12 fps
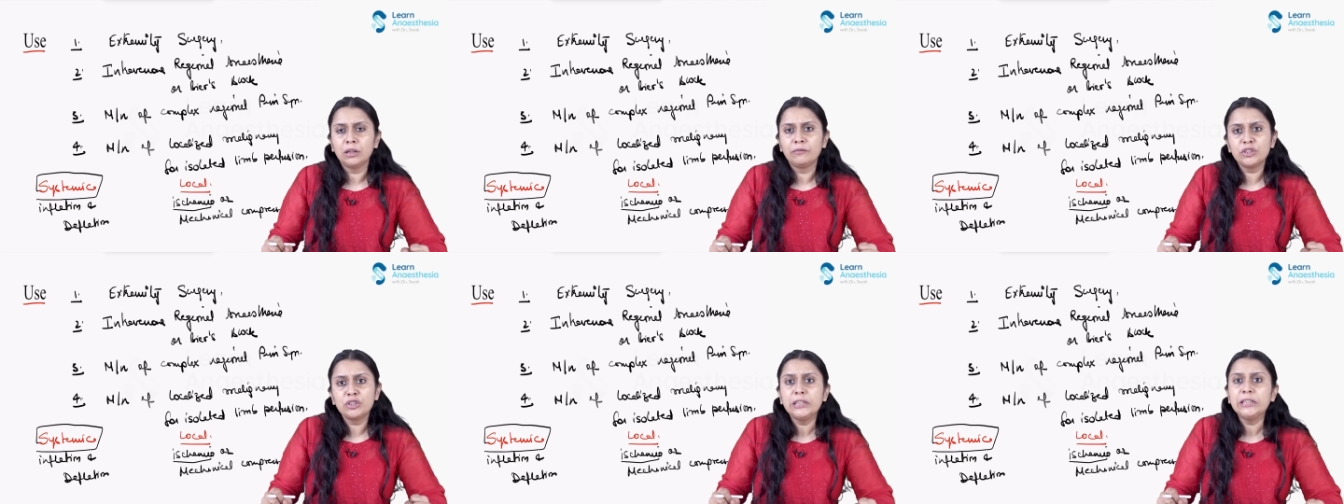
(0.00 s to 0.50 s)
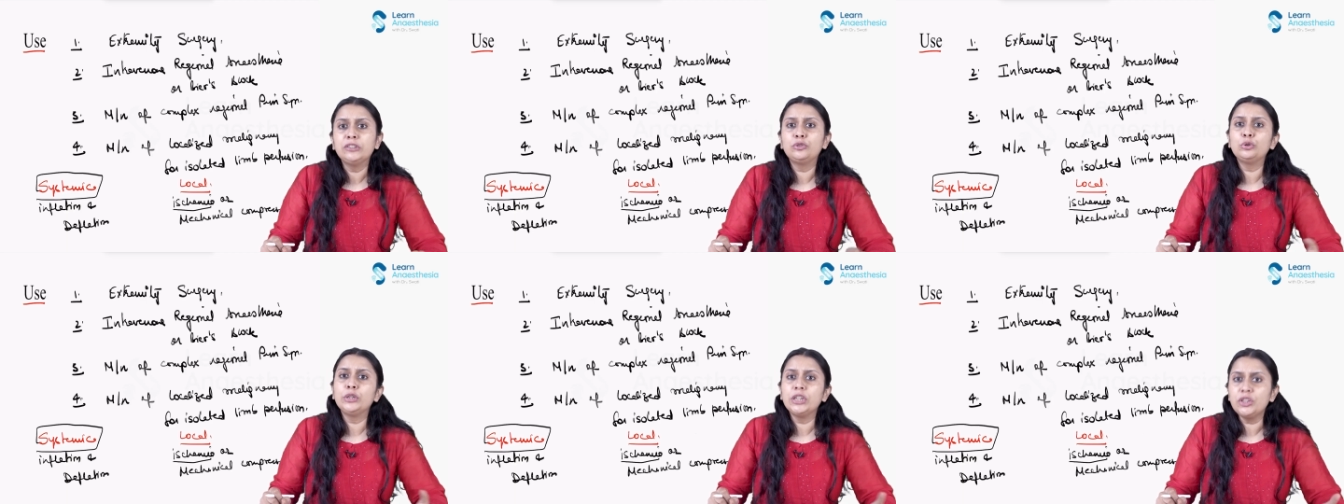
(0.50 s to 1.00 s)
which leads
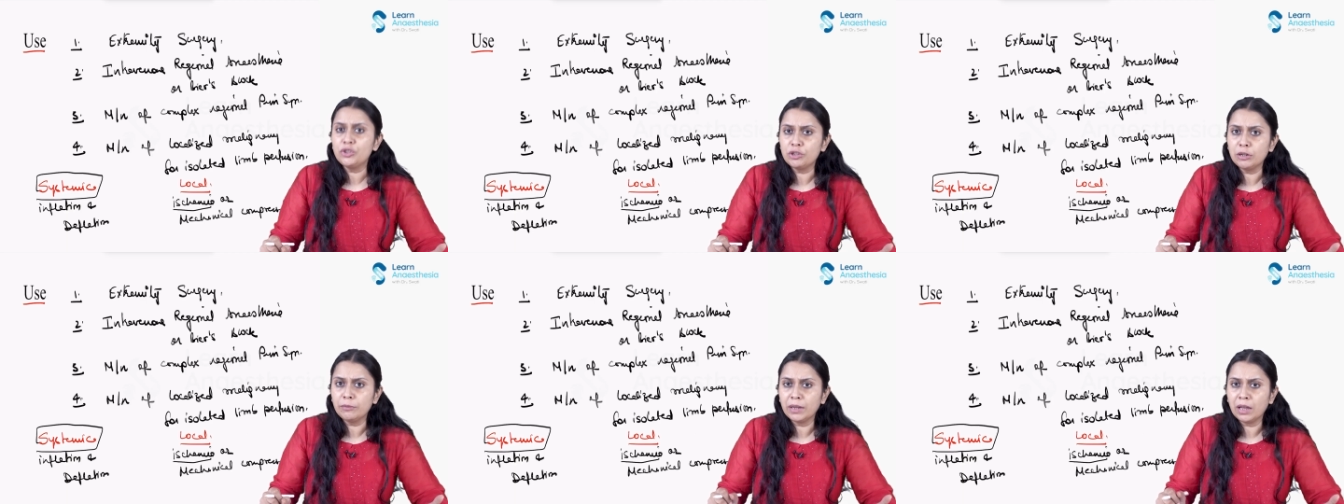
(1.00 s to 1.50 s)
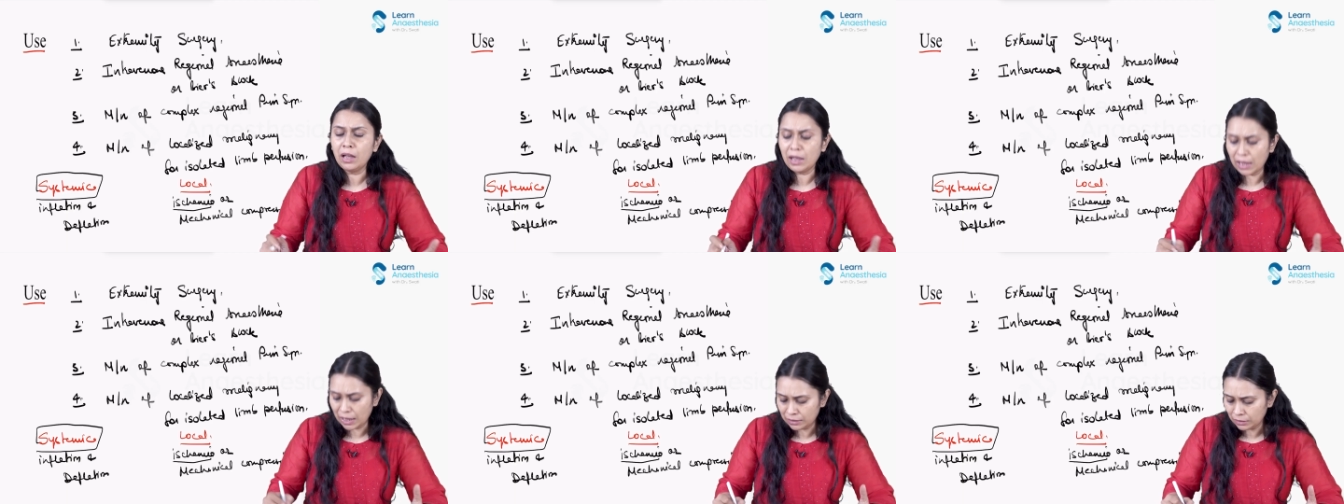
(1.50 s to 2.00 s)
to ischemia,
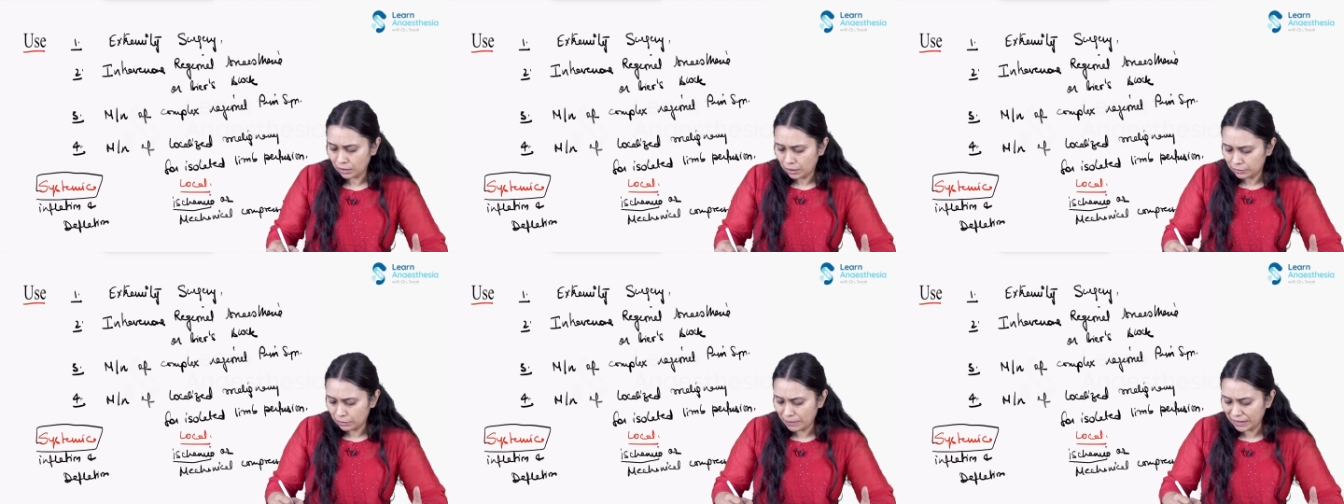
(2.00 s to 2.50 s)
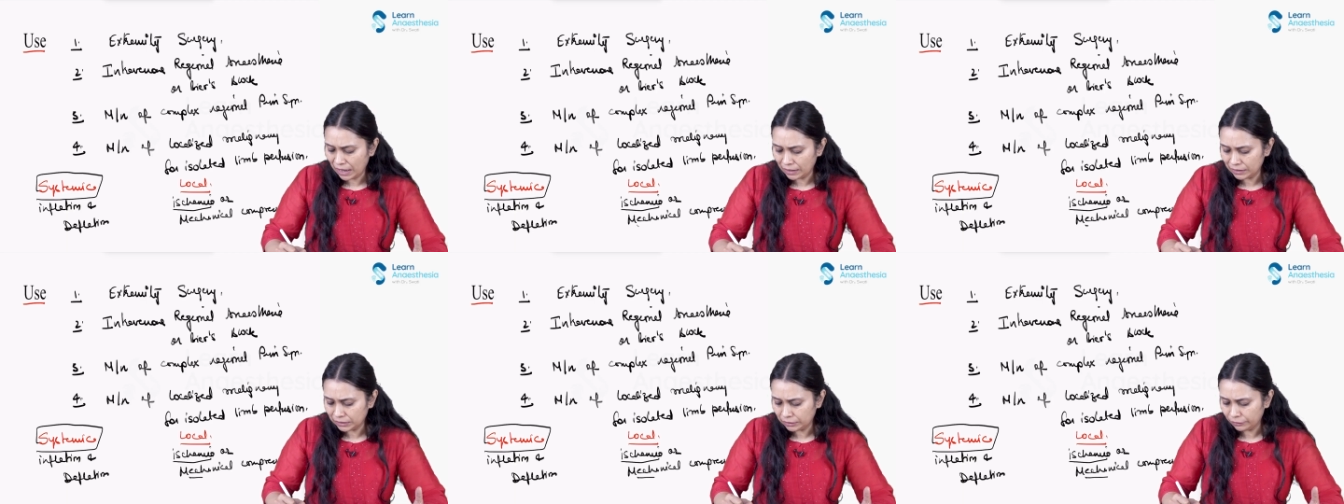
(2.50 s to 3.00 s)
and the
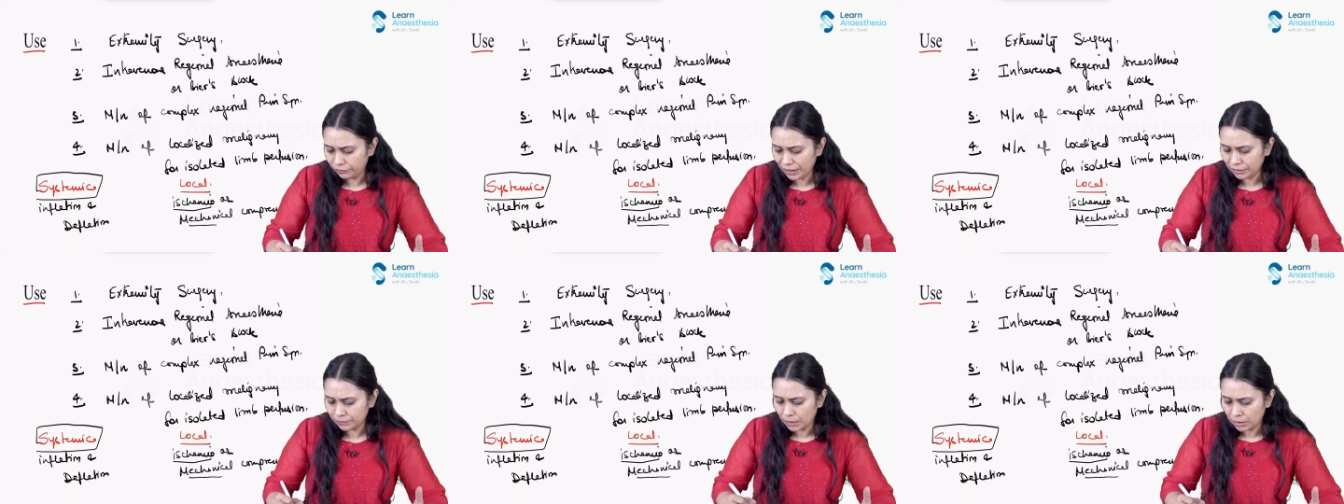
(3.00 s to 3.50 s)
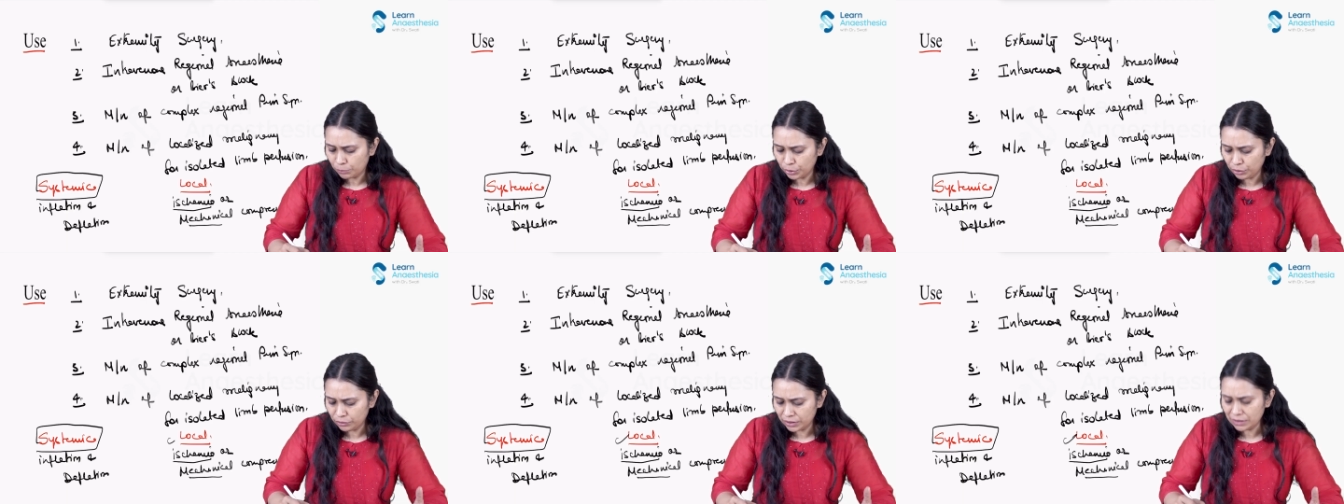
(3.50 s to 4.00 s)
mechanical effect
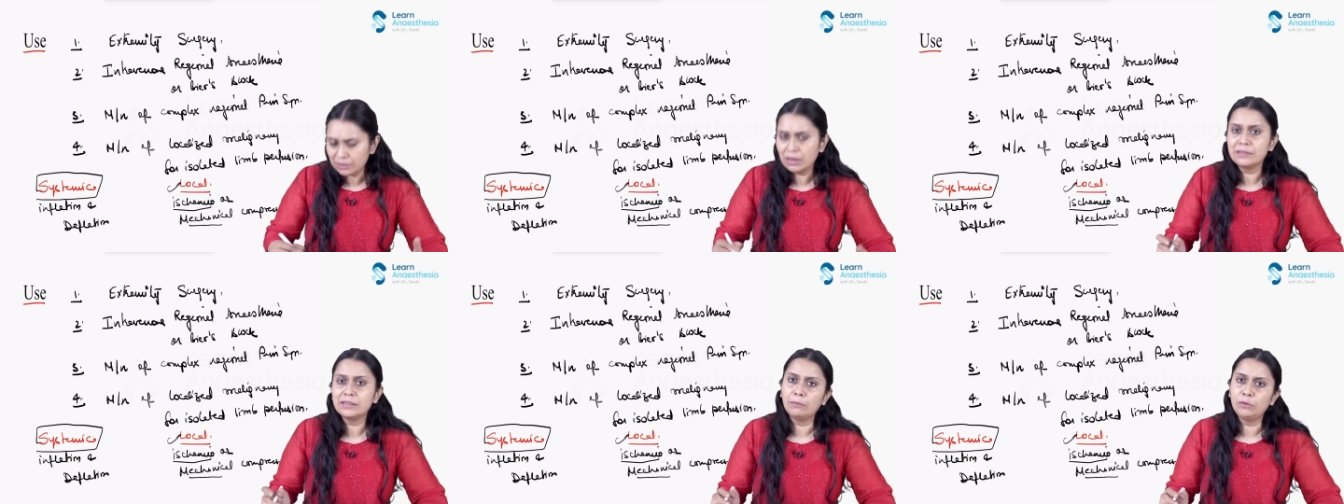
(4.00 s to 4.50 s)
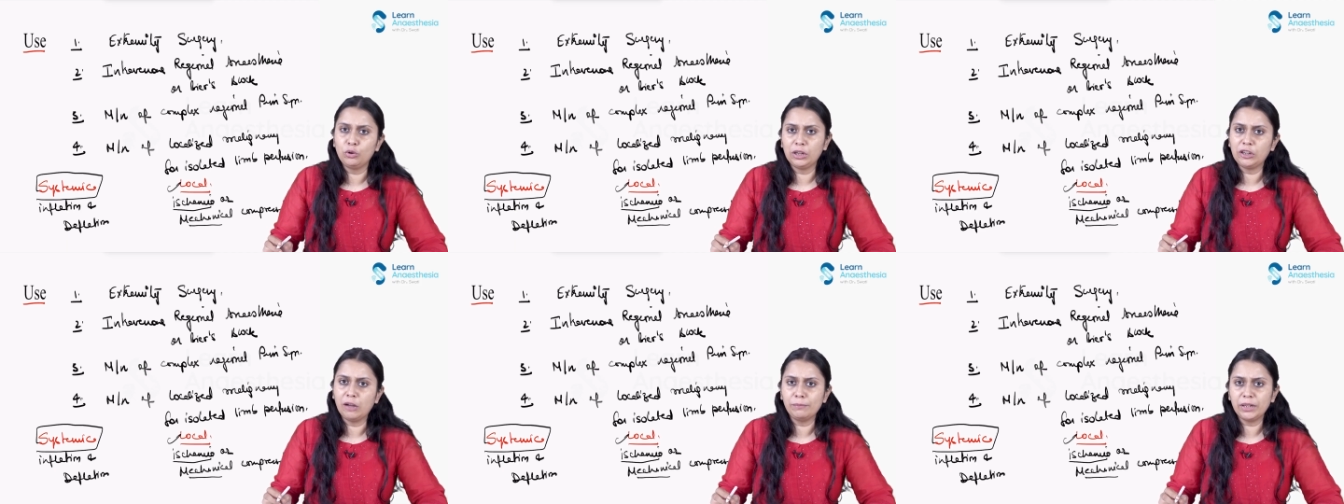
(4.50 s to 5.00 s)
produces some
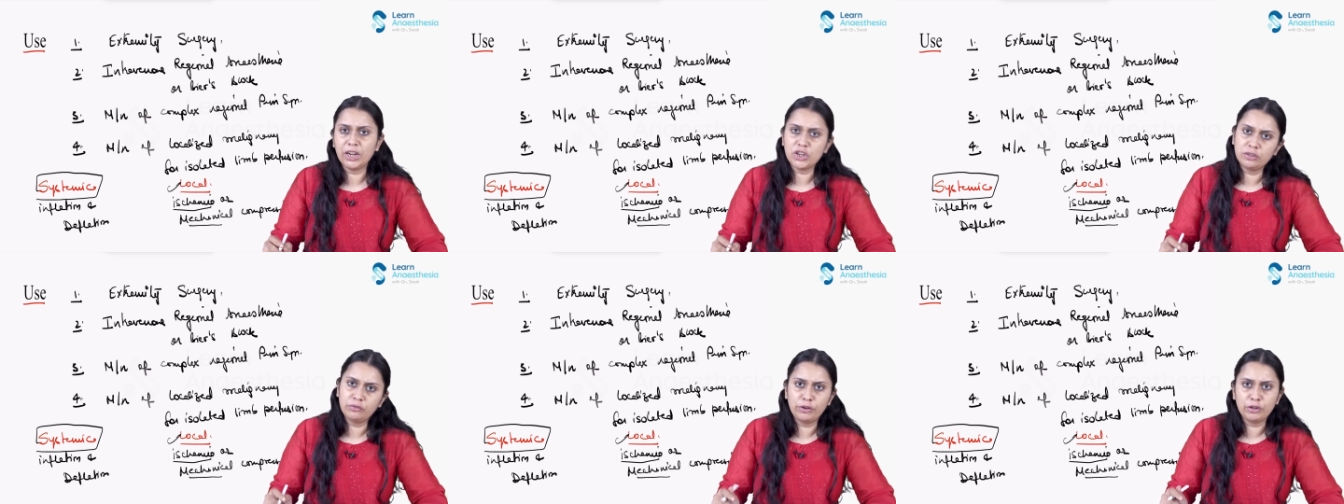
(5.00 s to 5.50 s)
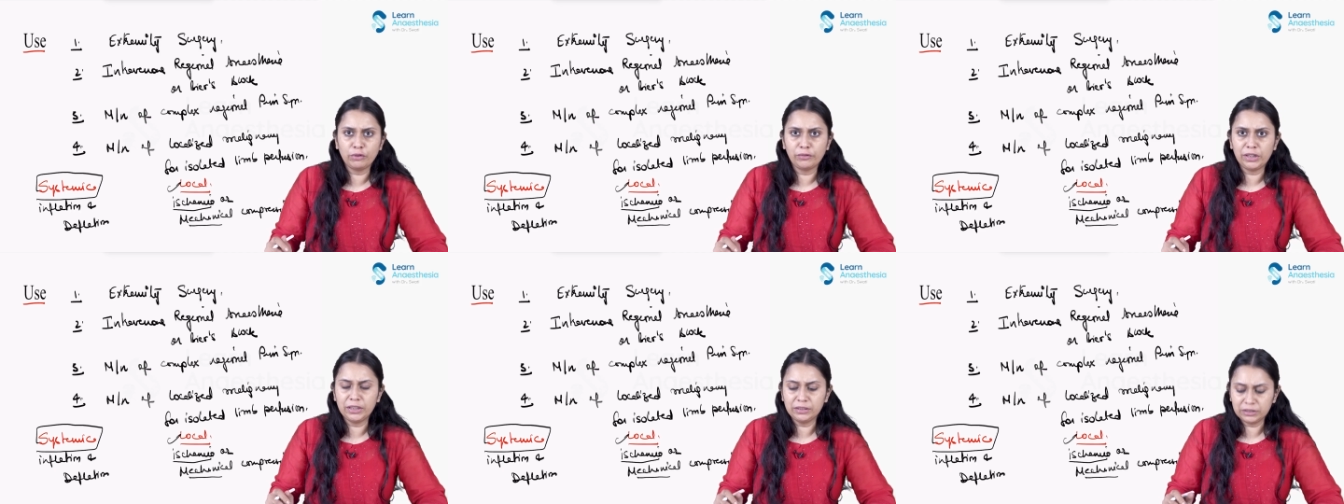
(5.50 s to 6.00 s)
local complications, which we
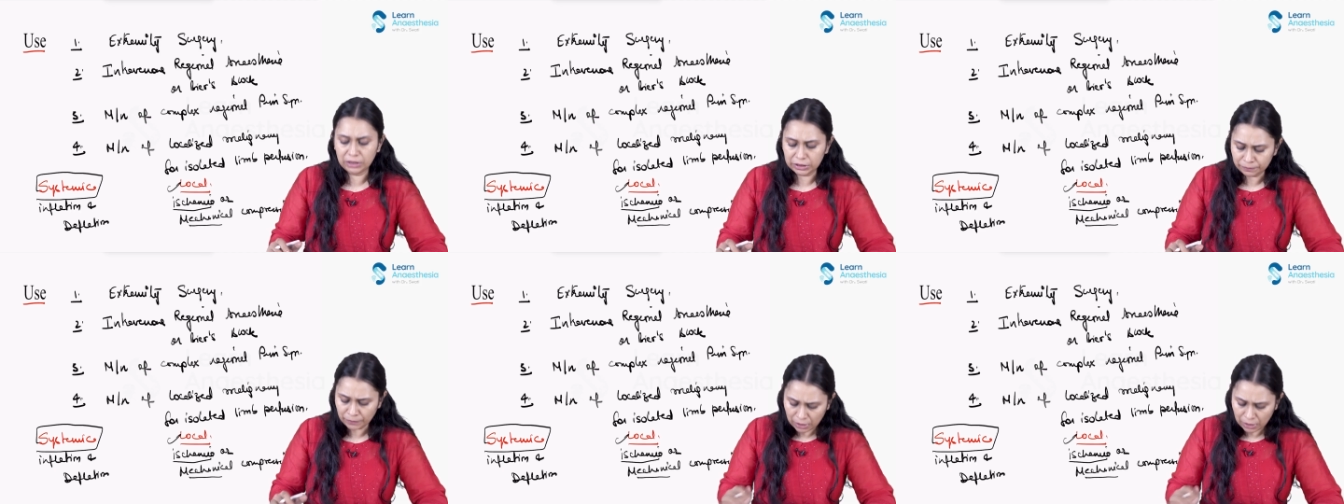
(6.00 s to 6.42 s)
will discuss.